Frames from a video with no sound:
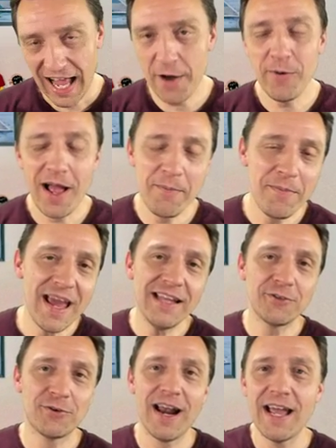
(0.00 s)
I, I may
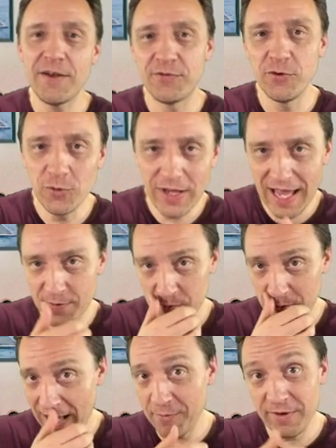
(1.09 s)
try a few games,
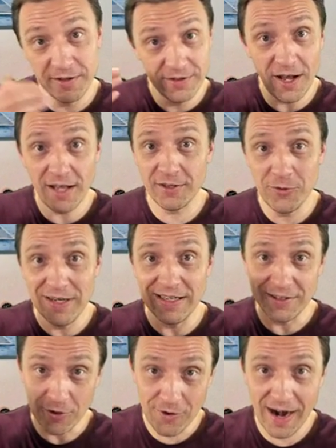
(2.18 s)
but I will not really
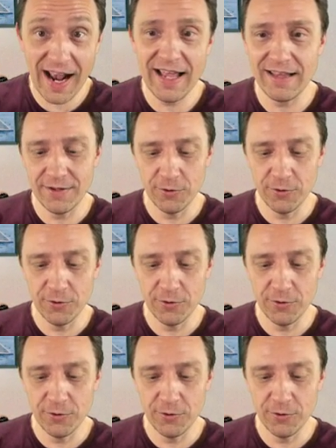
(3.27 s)
try